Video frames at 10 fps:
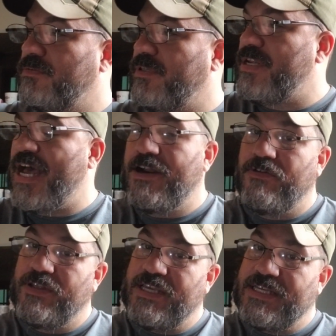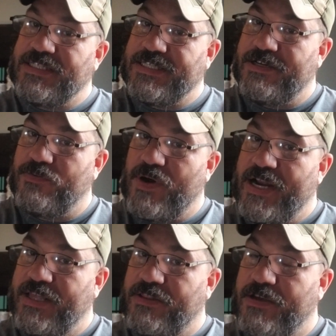not only is it
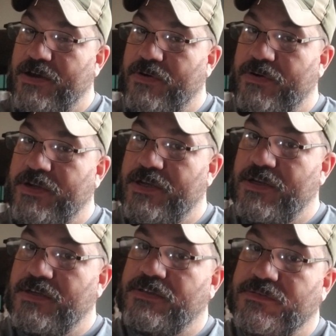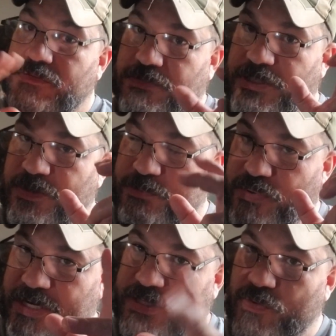writing the code to predict the